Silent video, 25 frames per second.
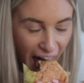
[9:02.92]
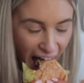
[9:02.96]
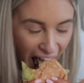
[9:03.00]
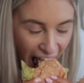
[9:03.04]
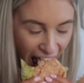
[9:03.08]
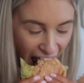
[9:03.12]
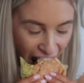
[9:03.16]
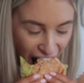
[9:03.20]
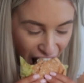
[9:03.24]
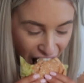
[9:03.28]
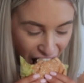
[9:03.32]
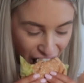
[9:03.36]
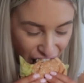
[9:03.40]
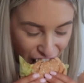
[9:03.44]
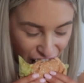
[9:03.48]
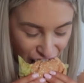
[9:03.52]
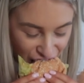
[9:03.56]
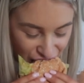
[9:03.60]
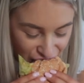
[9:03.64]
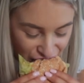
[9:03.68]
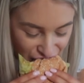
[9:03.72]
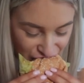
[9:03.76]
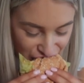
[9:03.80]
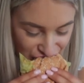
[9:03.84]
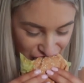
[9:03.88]
have
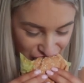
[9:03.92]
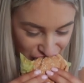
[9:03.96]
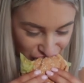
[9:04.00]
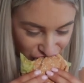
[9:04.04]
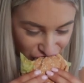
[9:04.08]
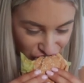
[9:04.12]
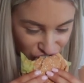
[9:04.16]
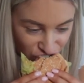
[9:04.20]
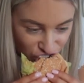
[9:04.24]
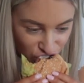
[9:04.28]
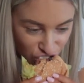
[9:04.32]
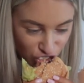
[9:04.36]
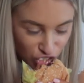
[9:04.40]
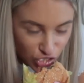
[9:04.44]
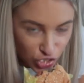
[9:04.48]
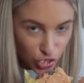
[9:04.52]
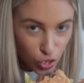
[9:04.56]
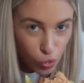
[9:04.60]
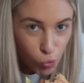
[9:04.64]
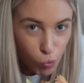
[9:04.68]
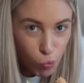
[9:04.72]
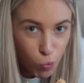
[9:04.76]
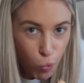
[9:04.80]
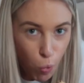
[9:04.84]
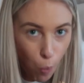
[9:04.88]
lasted
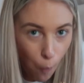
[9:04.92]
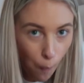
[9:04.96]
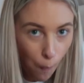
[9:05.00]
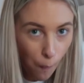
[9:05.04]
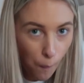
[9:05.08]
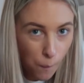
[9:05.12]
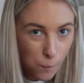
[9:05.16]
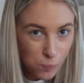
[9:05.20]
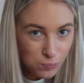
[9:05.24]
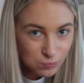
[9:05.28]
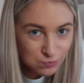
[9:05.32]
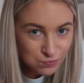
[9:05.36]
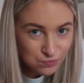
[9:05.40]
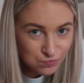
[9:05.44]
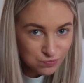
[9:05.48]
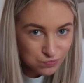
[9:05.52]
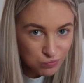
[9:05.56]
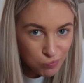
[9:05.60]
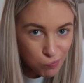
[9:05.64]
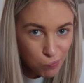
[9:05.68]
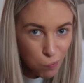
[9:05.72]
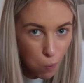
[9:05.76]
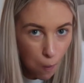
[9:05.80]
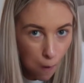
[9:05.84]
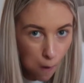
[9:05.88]
not even
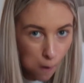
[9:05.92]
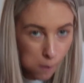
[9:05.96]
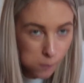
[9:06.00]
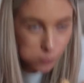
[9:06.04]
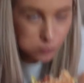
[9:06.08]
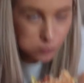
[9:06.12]
a day